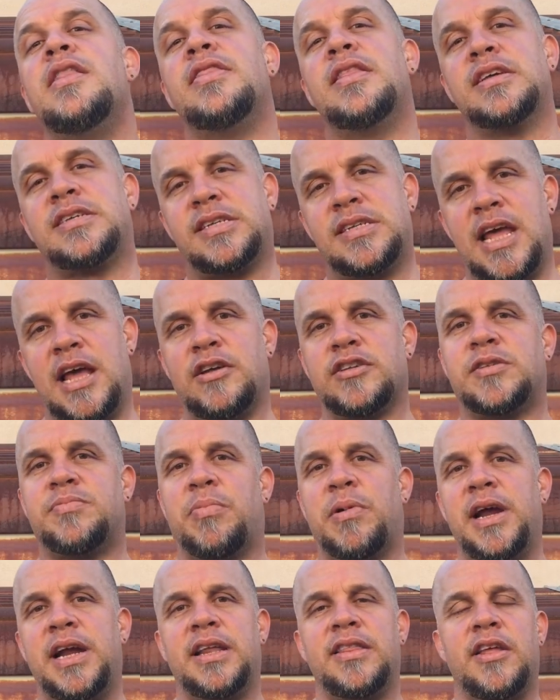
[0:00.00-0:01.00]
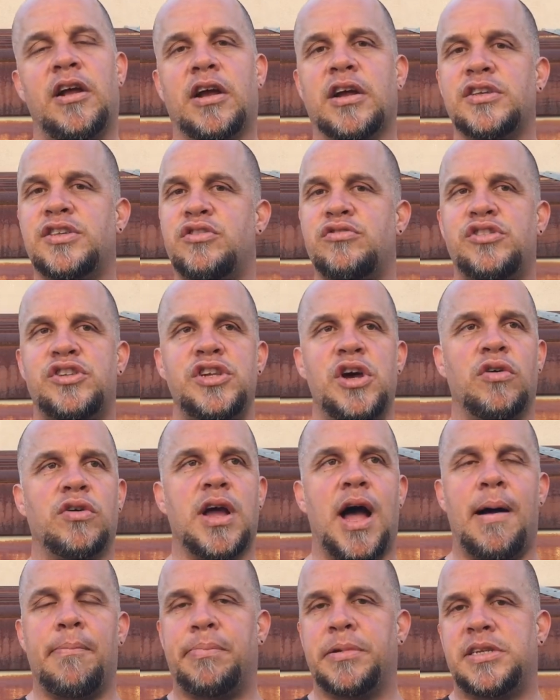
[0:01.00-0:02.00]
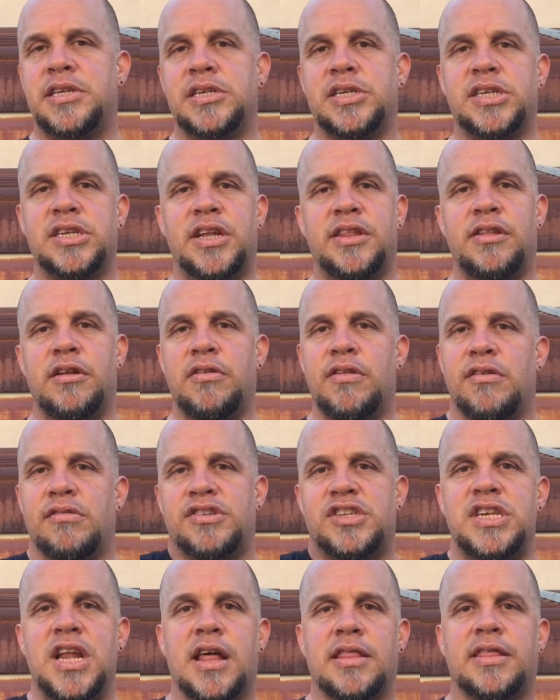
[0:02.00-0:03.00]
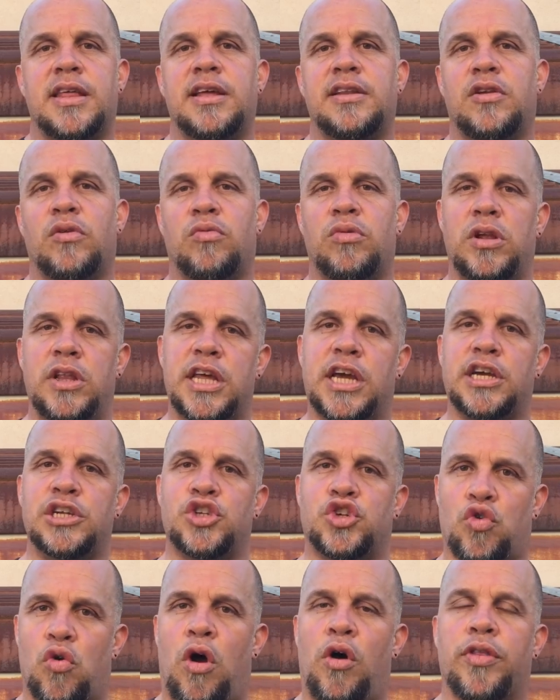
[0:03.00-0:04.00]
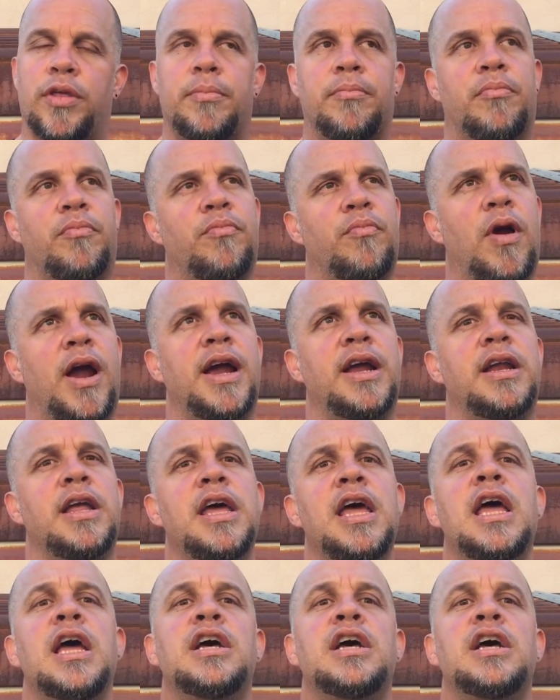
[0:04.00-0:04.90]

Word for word: the snails breed in there because there's no competition and then there's nothing to really control them, right?